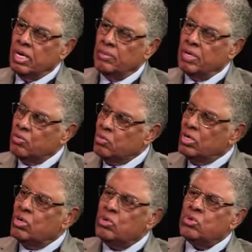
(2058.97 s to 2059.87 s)
I mean,
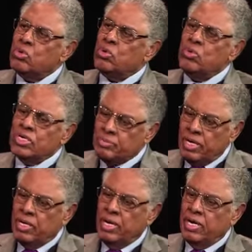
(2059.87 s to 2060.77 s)
who has
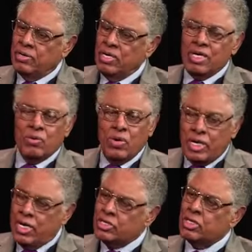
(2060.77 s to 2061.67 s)
made what
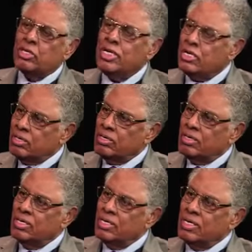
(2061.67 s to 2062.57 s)
Asian leader
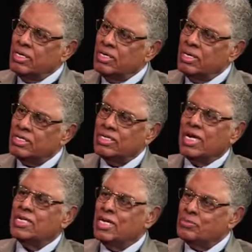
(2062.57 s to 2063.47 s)
has
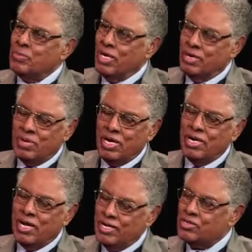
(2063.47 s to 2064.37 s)

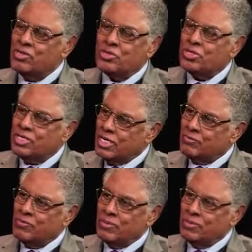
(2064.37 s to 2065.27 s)
made Asians
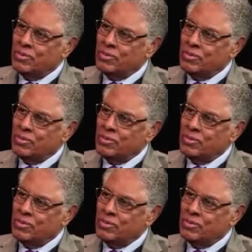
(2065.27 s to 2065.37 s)
successful?